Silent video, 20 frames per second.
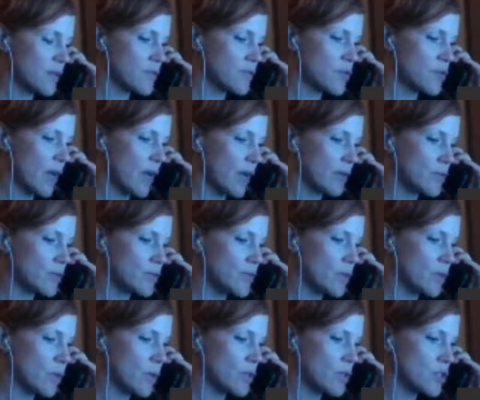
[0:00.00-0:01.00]
your answer to
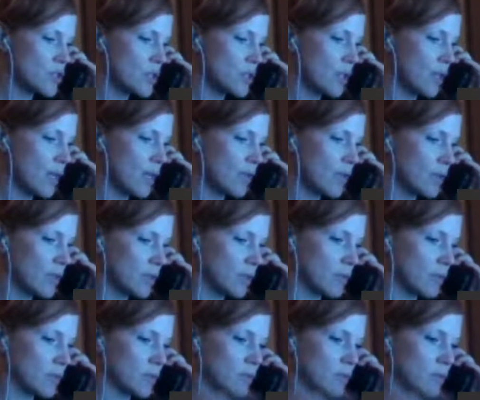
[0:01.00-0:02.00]
question 11?
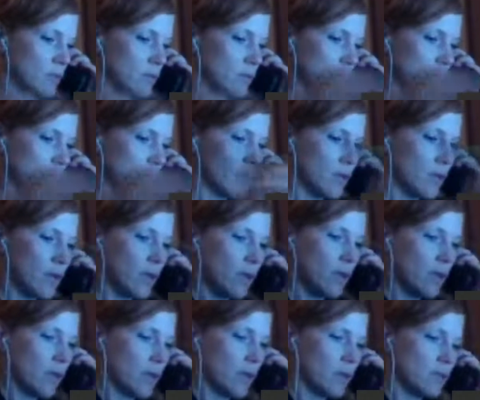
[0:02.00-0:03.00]

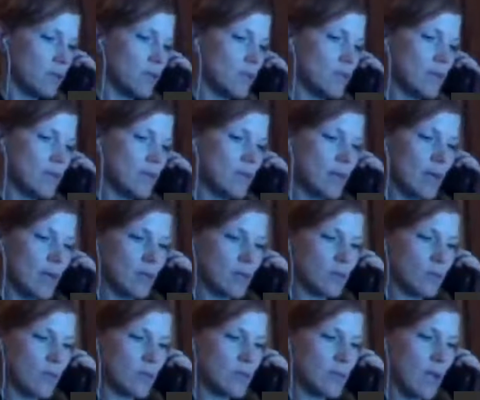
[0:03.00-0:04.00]
Yeah.
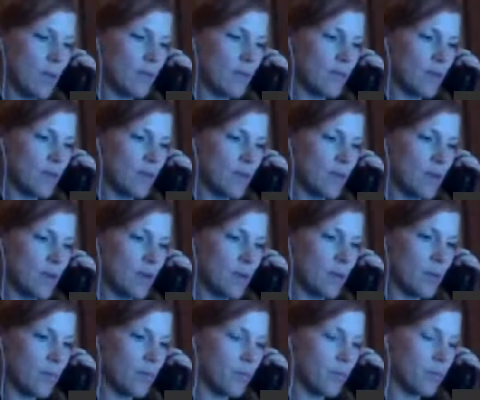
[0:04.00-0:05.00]
What is the name of the
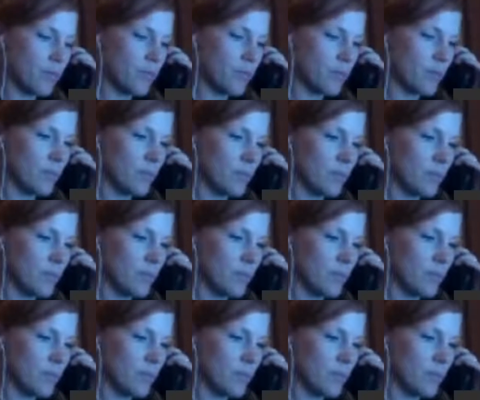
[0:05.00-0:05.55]
theorem?